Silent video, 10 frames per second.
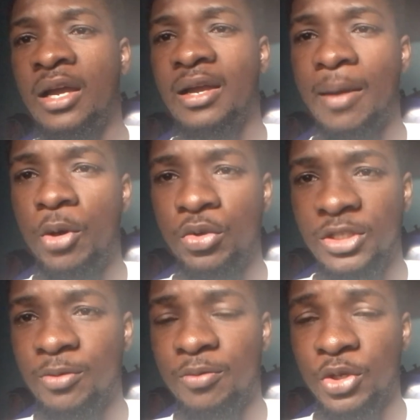Kamaru
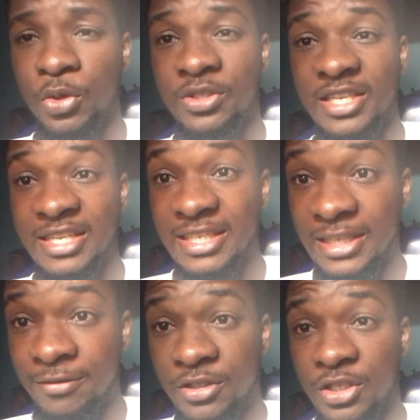Usman because
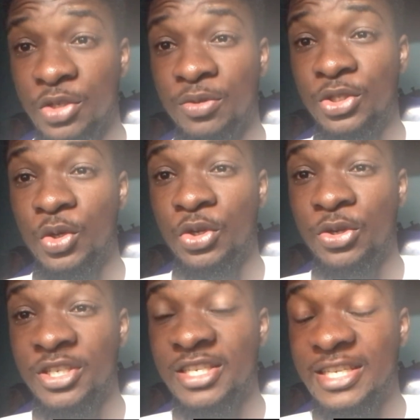he
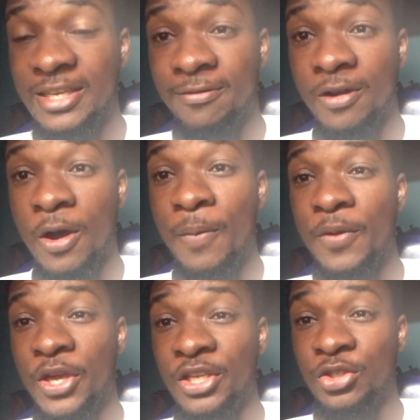doesn't
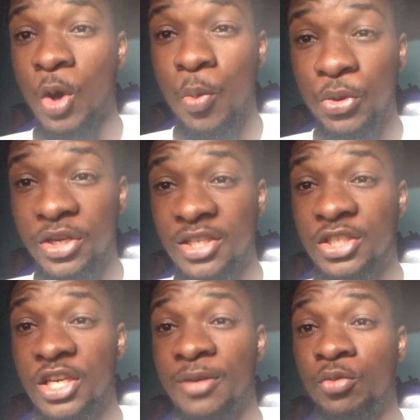give his
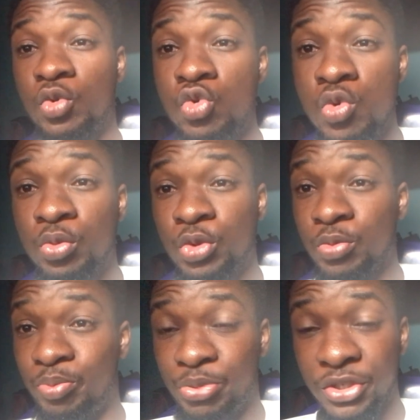opponent a room to
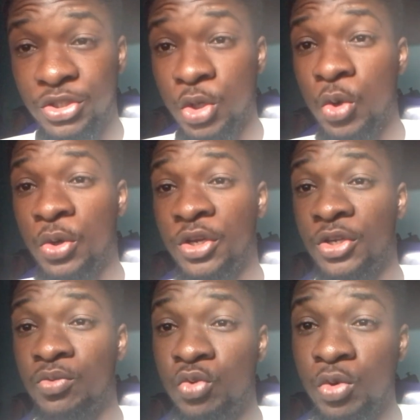breathe or
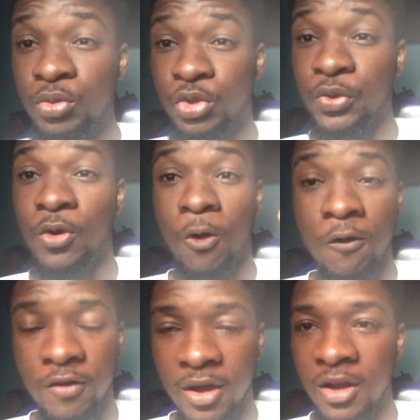a room to
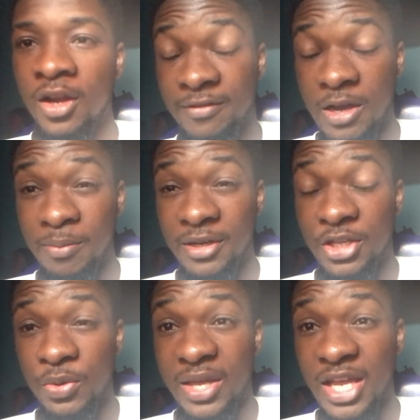recover.
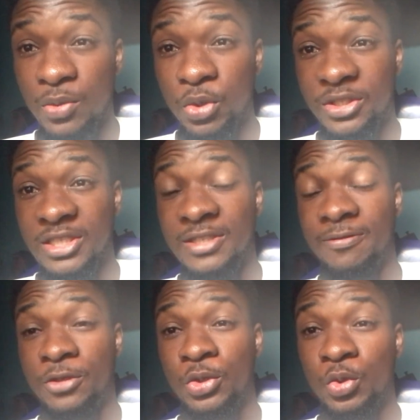Leon Edwards is
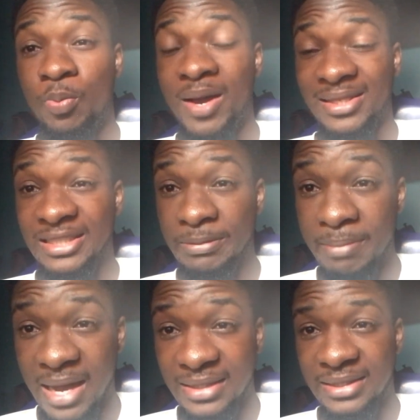super
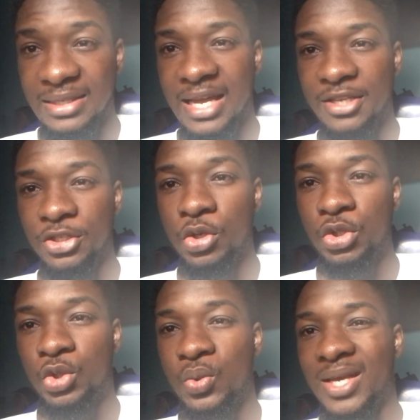smart and is going
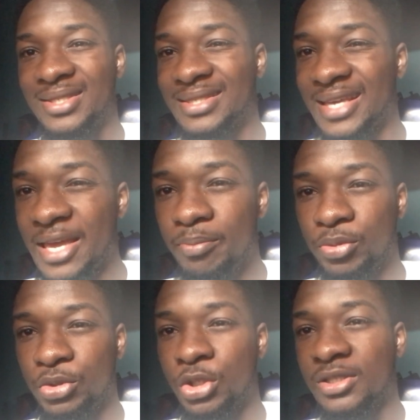to escape
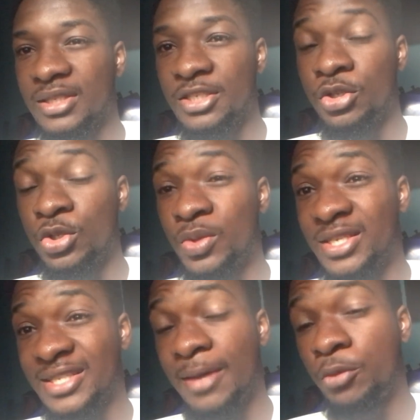those
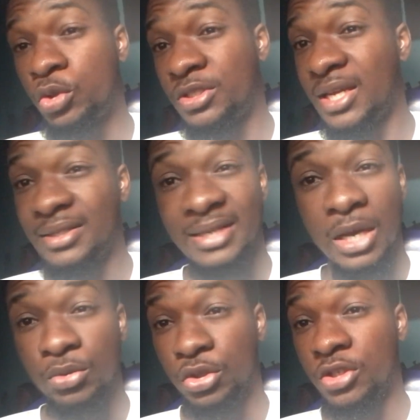
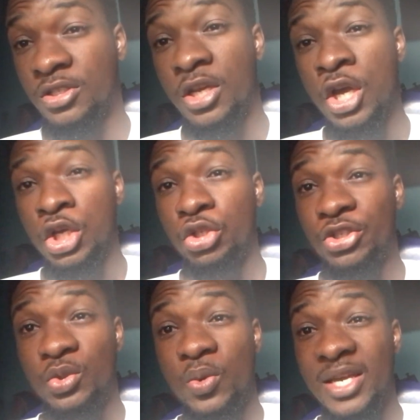takedowns
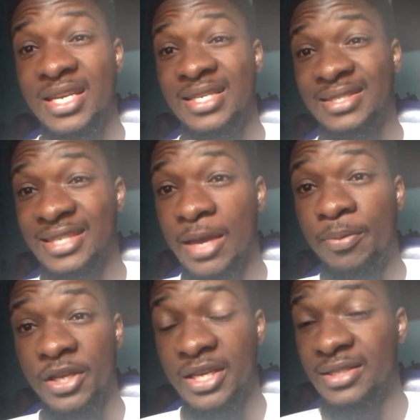just the way he
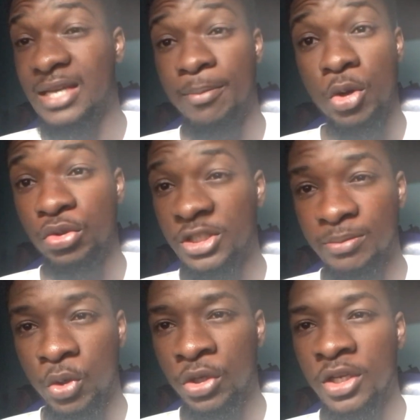escaped against Kamaru
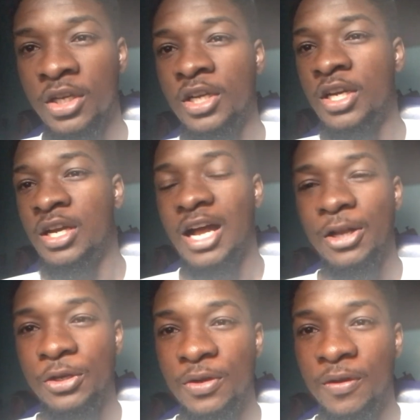Usman.
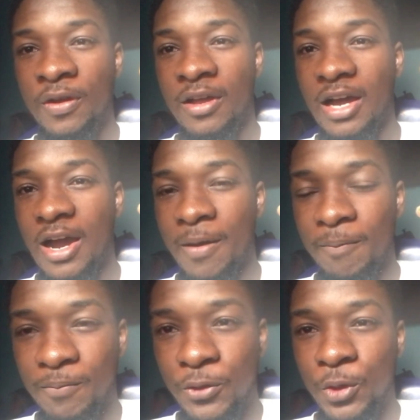
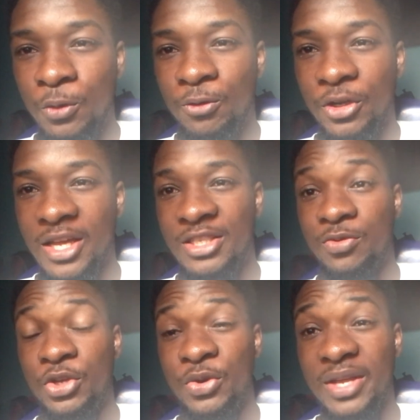And don't forget,
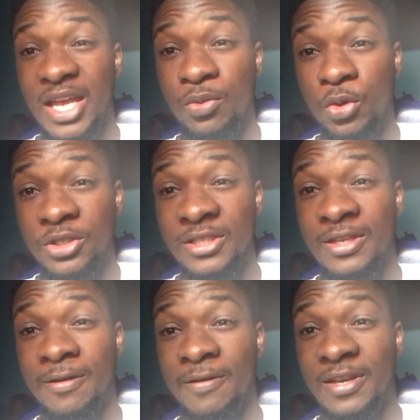Leon Edwards
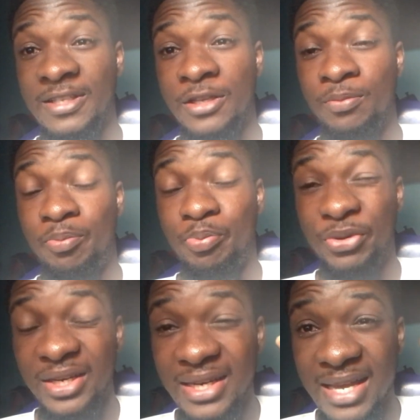is a
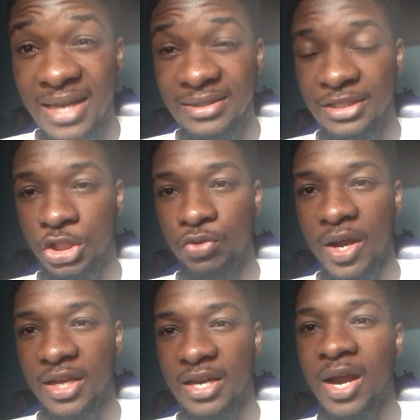brilliant
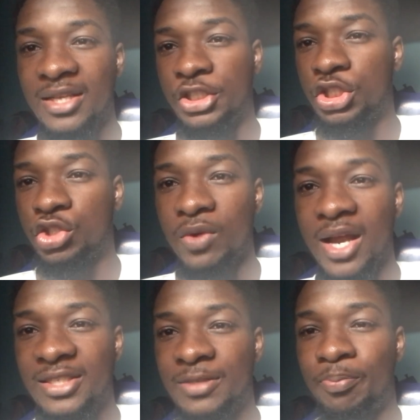striker. He
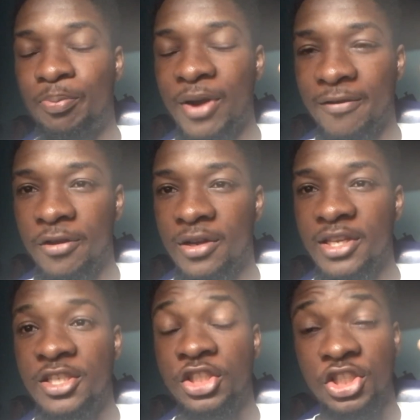strikes
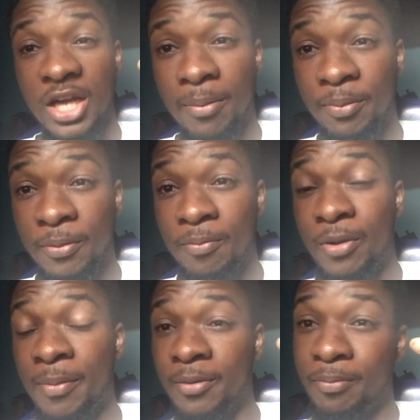perfectly sharp,
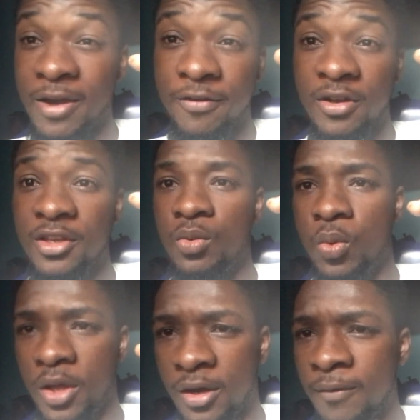perfectly
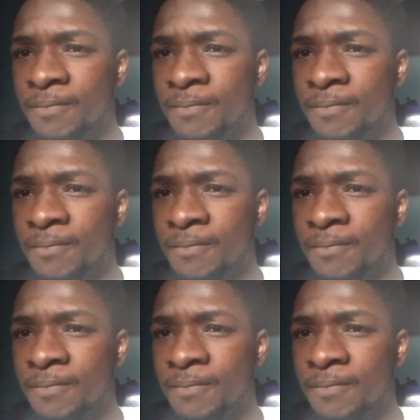well.